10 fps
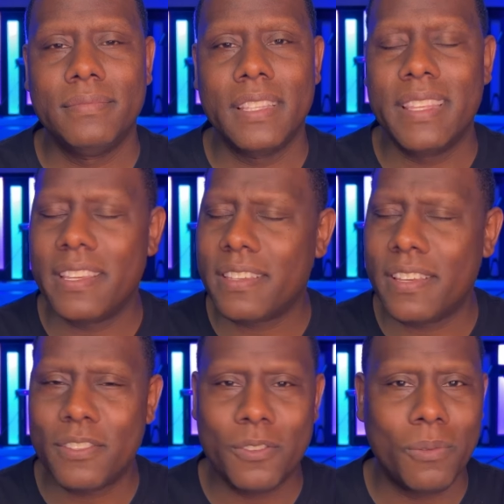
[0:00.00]
This
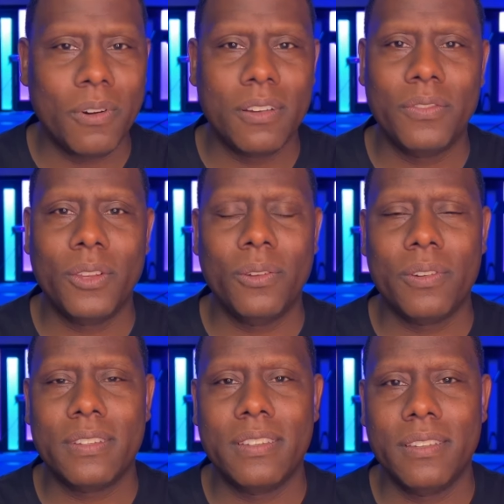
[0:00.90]
is the word of the
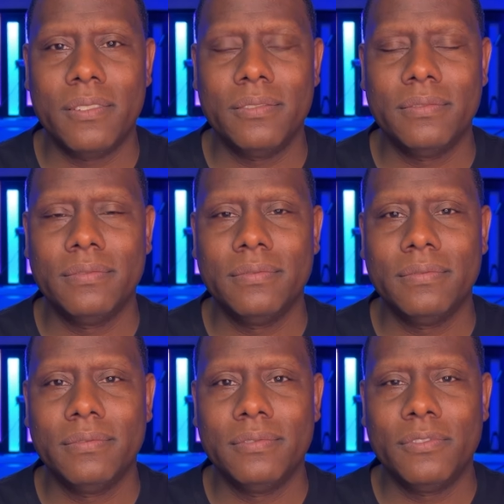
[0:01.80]
Lord to you.
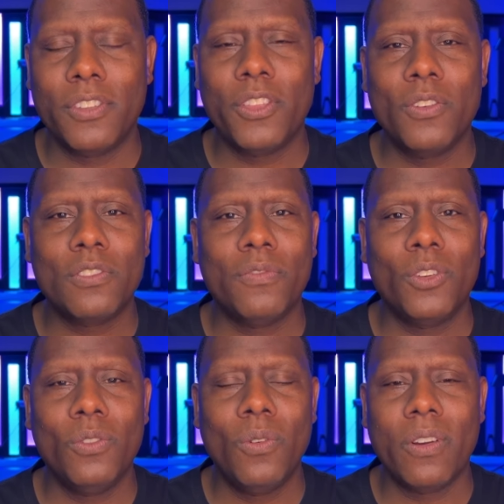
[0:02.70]
For those of
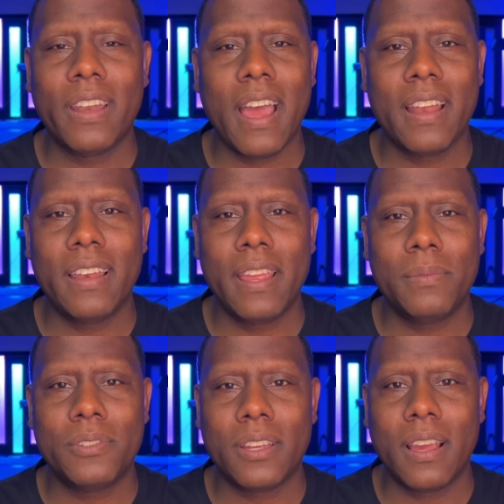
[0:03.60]
you who are not
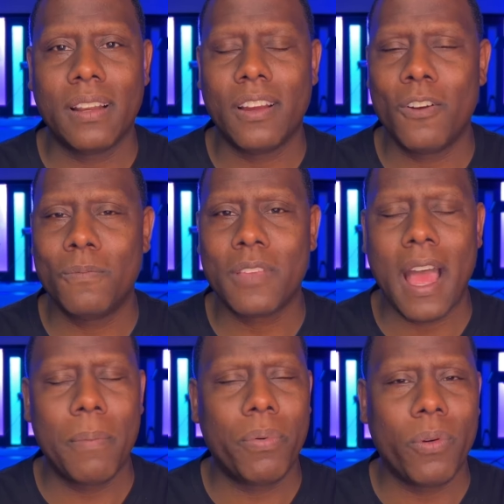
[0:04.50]
named Sean Combs,
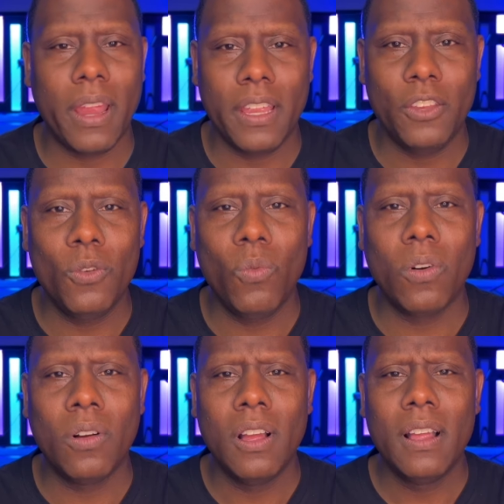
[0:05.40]
I pray you
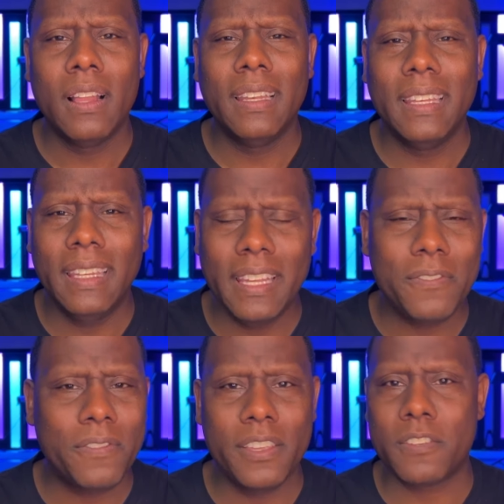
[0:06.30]
will
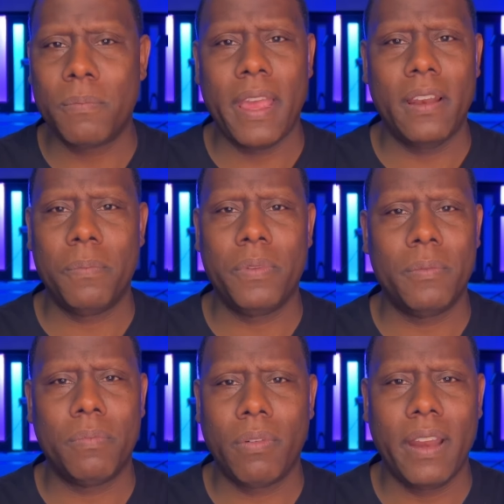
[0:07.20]
lift this man up
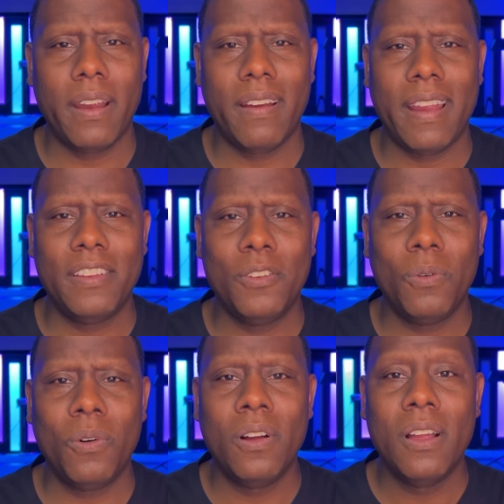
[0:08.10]
in prayer, and
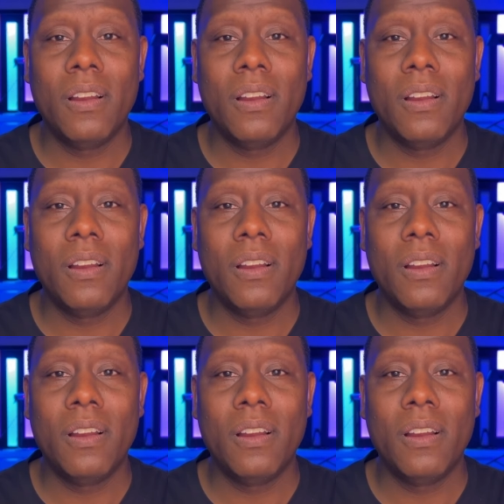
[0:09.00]
you will